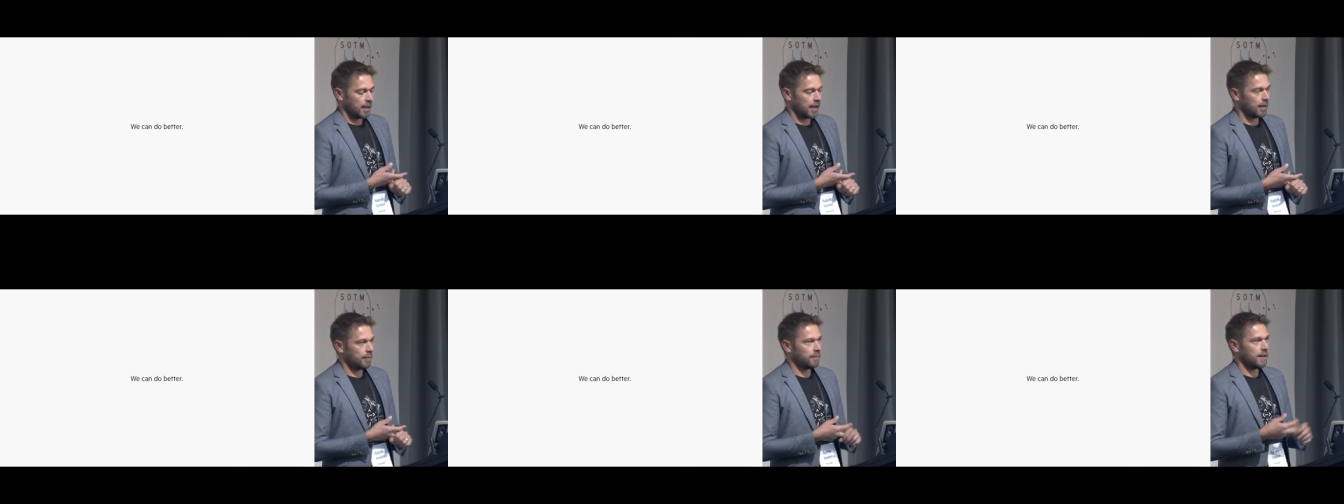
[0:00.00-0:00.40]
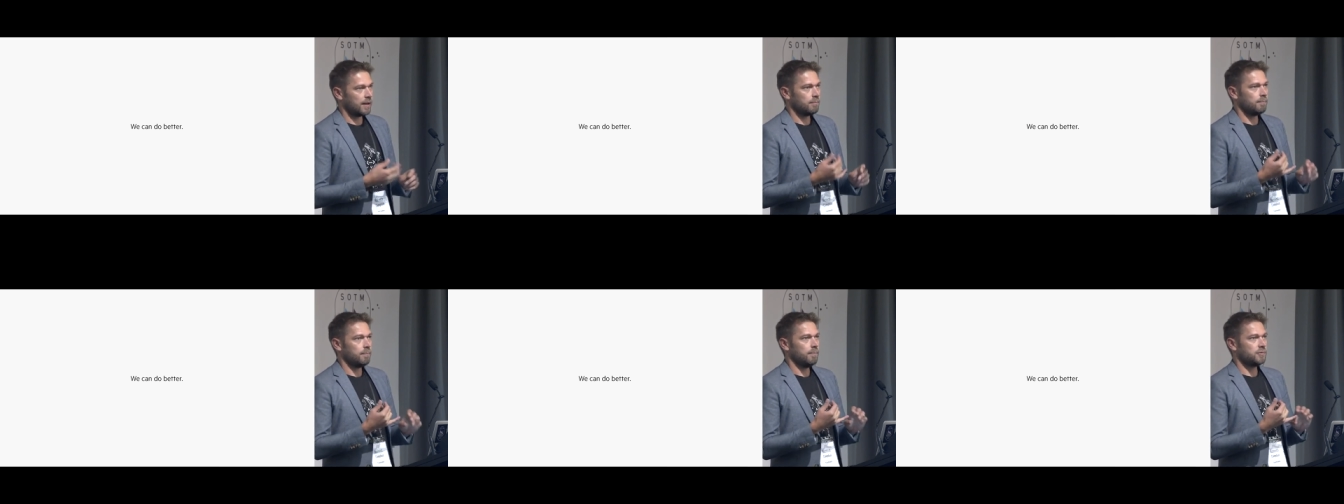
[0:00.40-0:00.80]
Um,
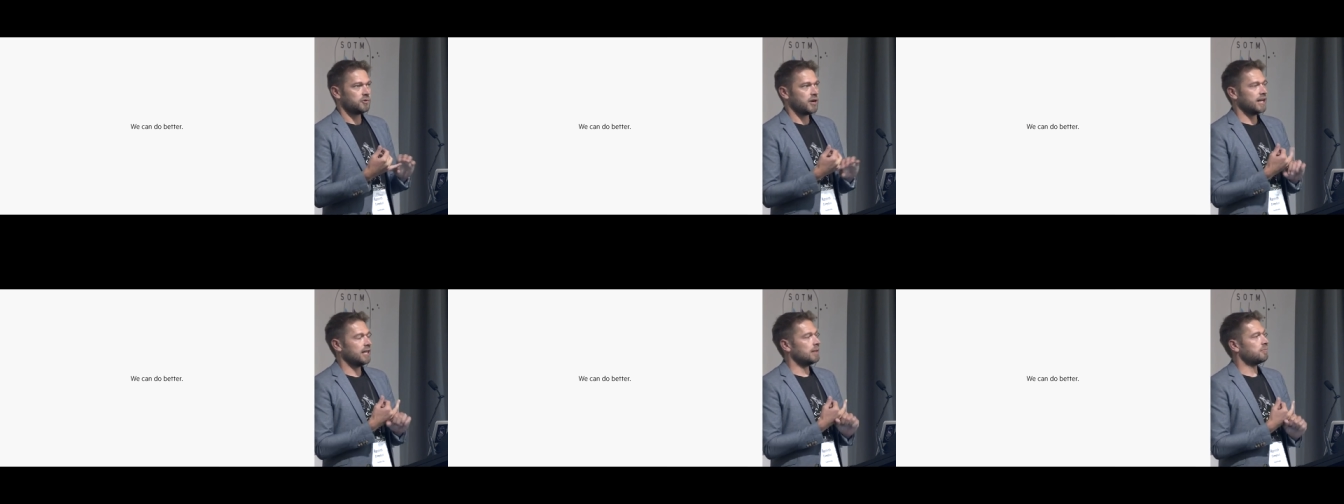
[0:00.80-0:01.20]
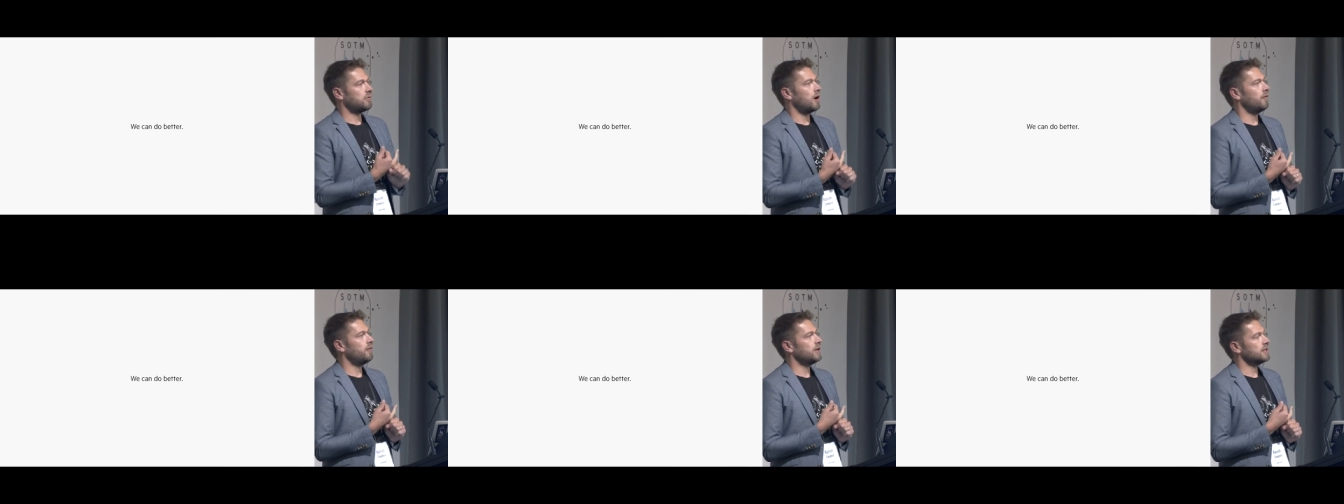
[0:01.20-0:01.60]
tracking the
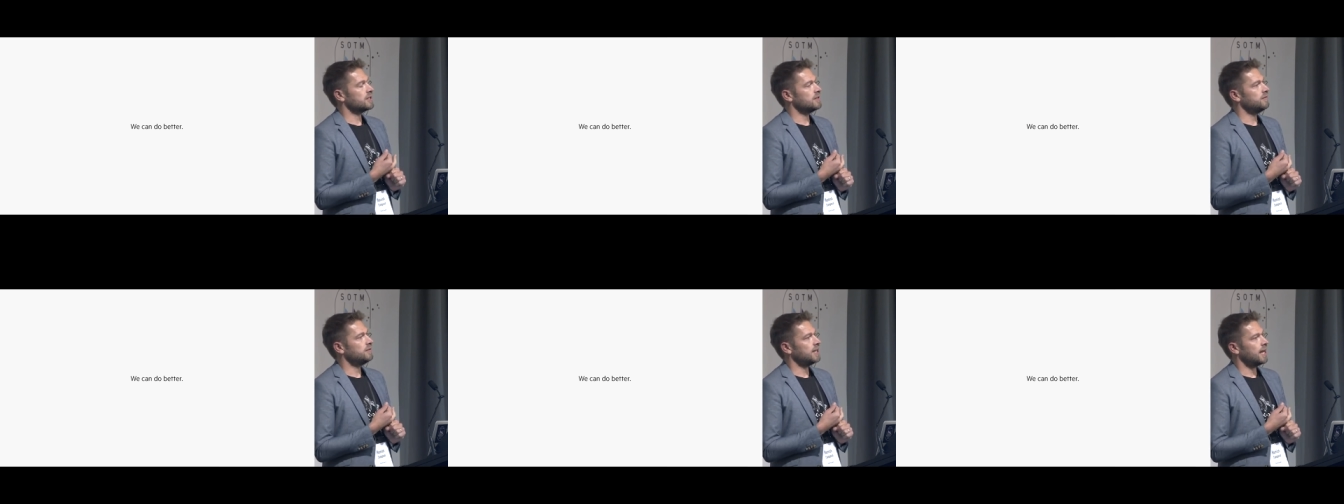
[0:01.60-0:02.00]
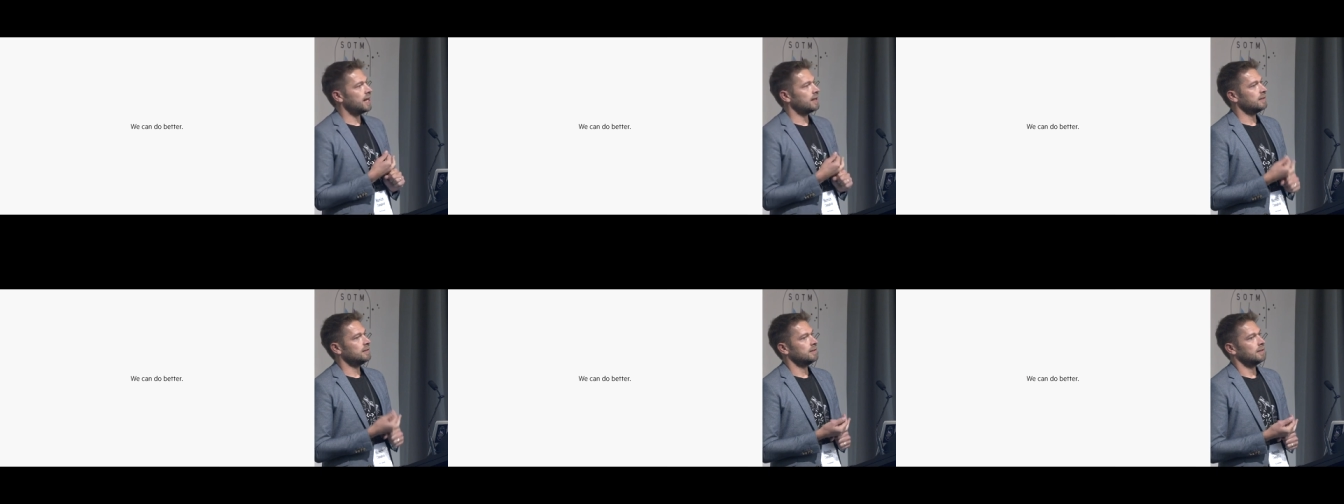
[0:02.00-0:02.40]
provenance of
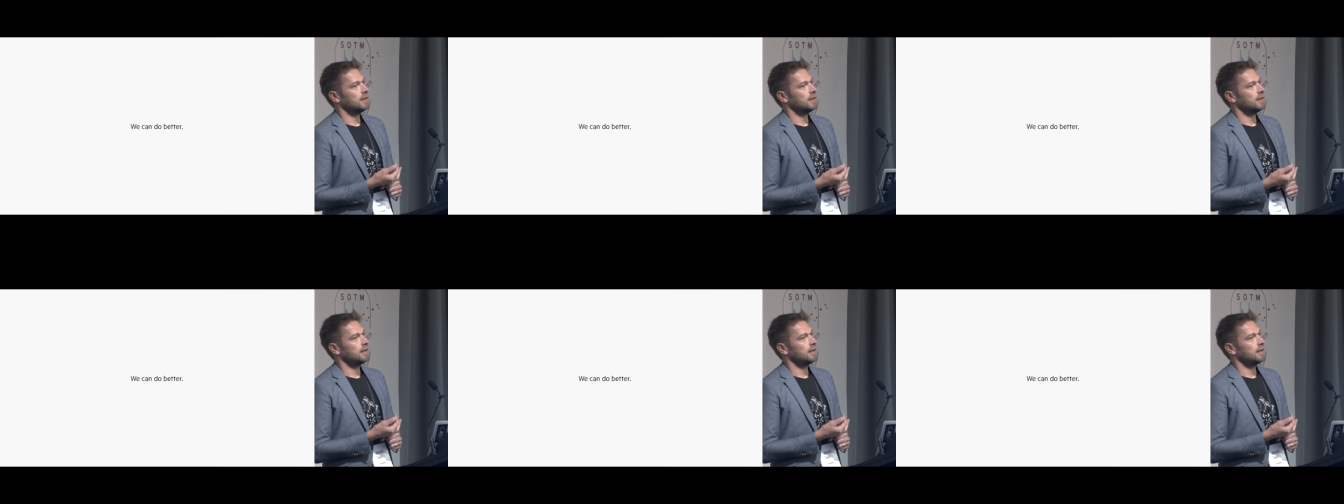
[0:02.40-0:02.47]
data,